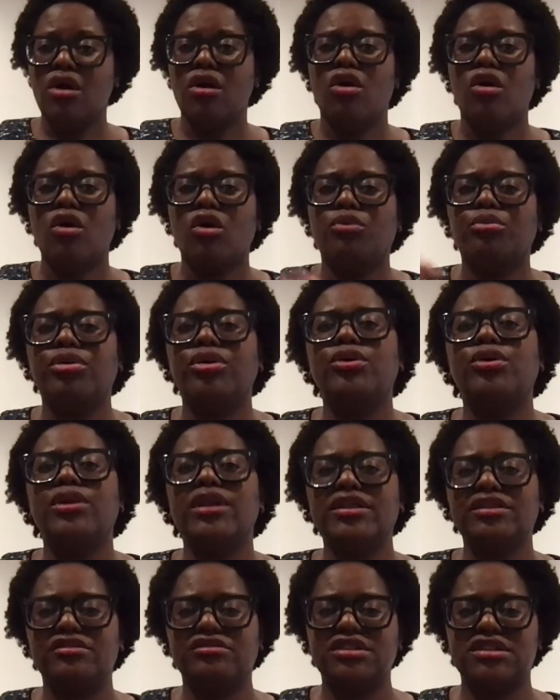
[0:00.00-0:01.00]
or pooling
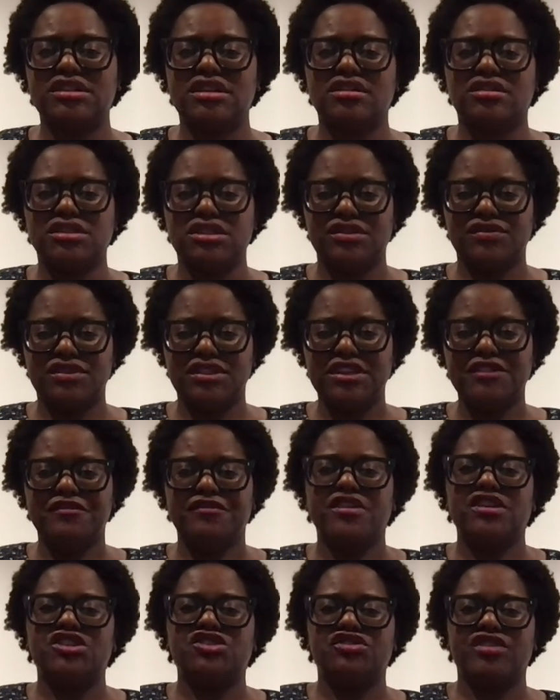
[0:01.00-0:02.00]
the results of
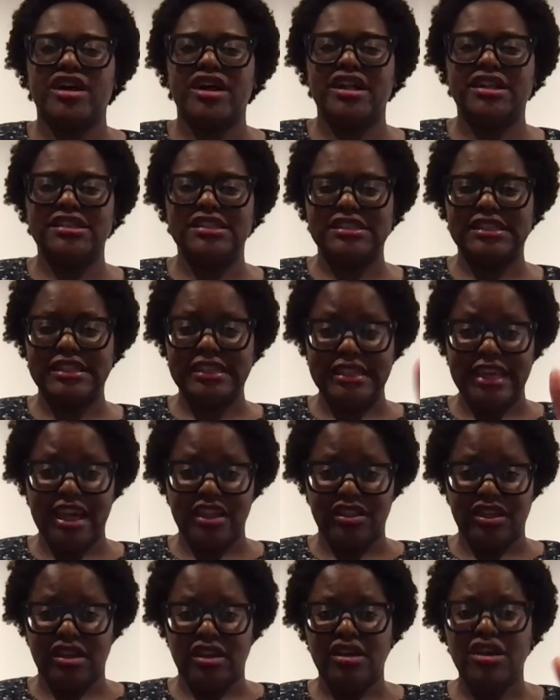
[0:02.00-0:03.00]
different trials
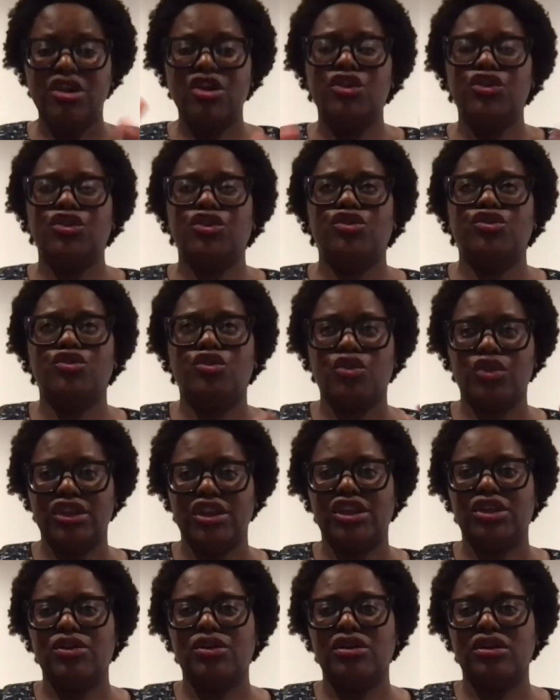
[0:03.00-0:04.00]
together to draw
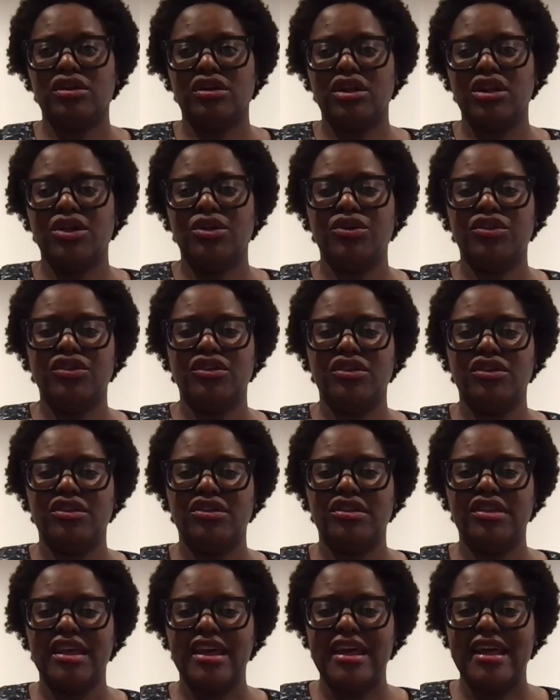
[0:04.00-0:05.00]
new conclusions.
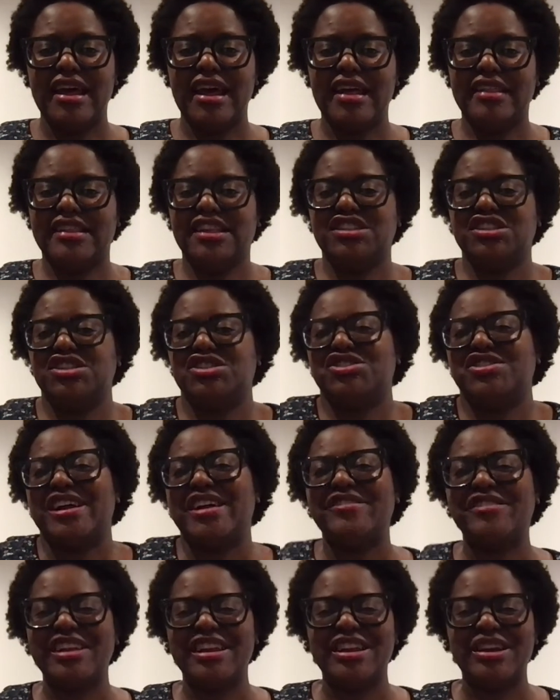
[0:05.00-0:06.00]
And this is
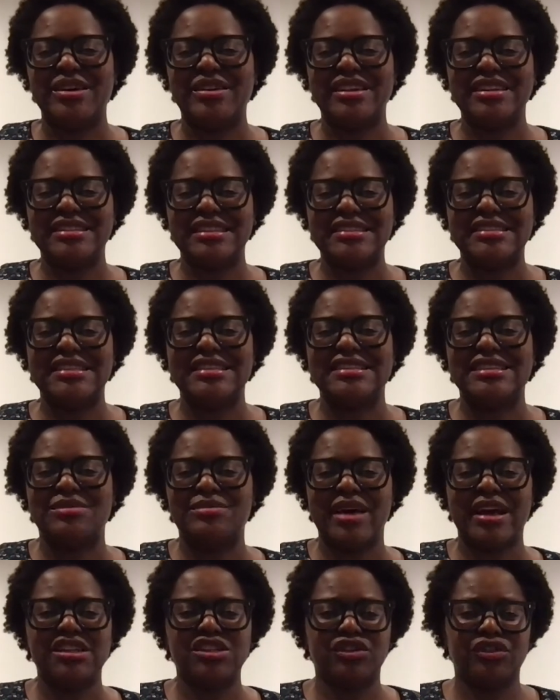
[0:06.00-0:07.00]
generally known as a
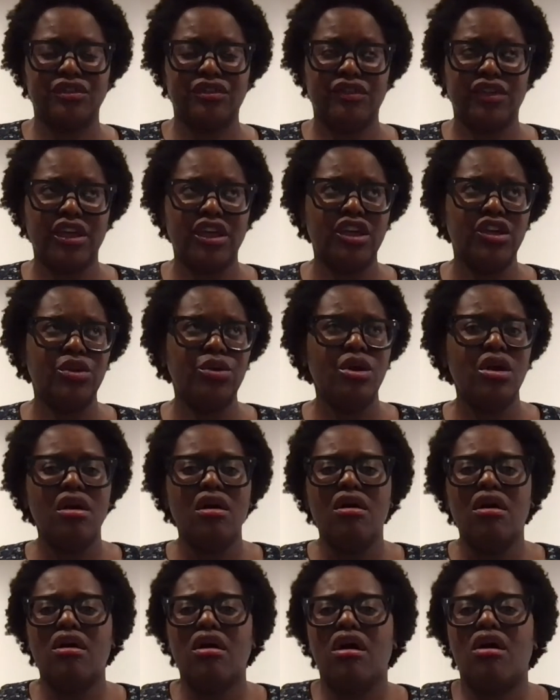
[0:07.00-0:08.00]
systematic review
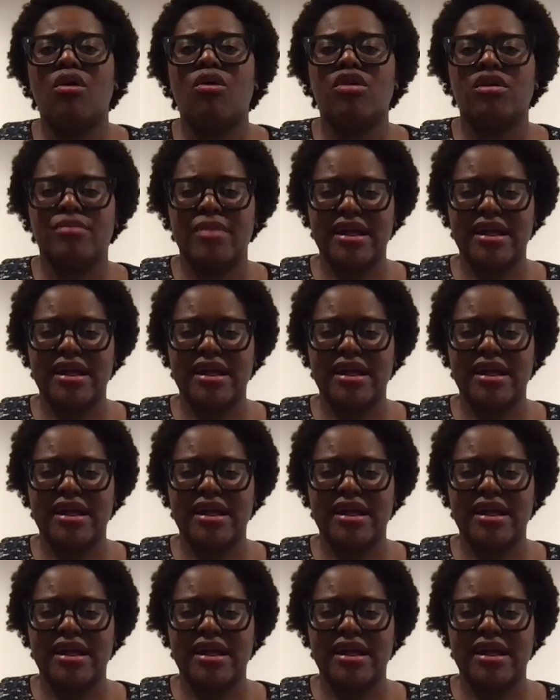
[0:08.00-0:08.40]
or a